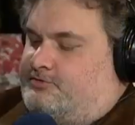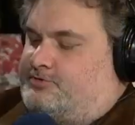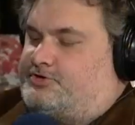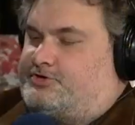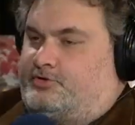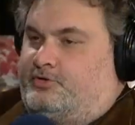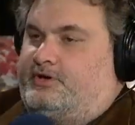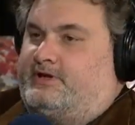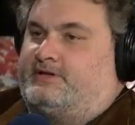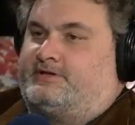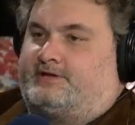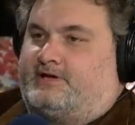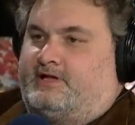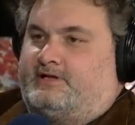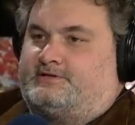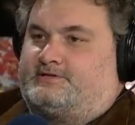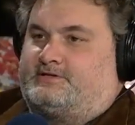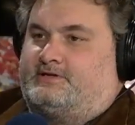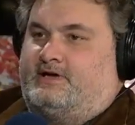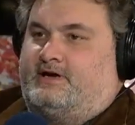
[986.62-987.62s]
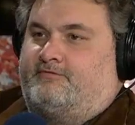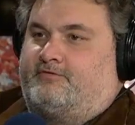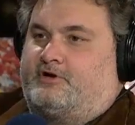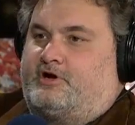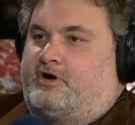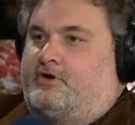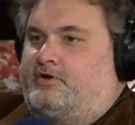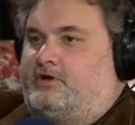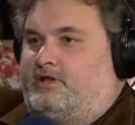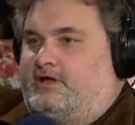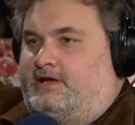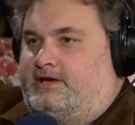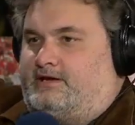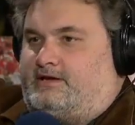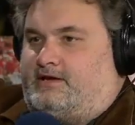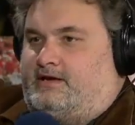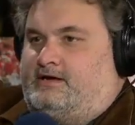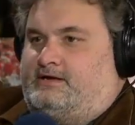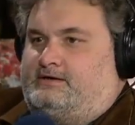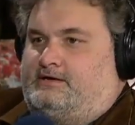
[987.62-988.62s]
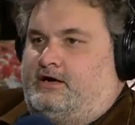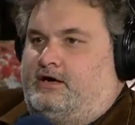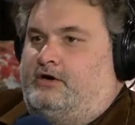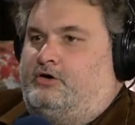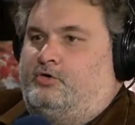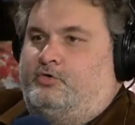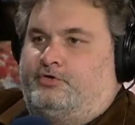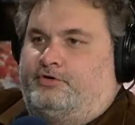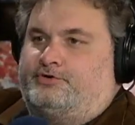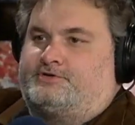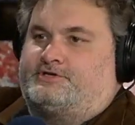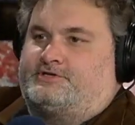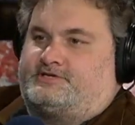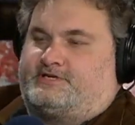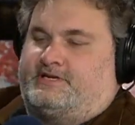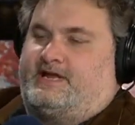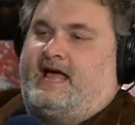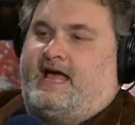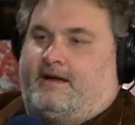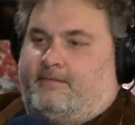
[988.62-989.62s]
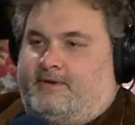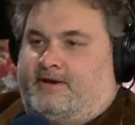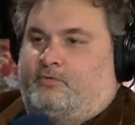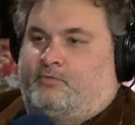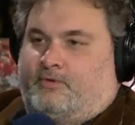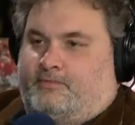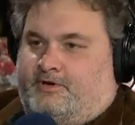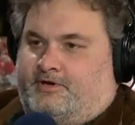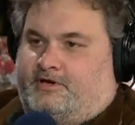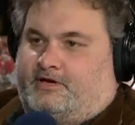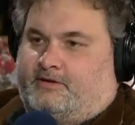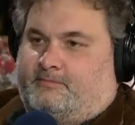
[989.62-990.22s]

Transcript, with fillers: shooting in Tulsa, ever go to like uh, a Hooters and see how many women you could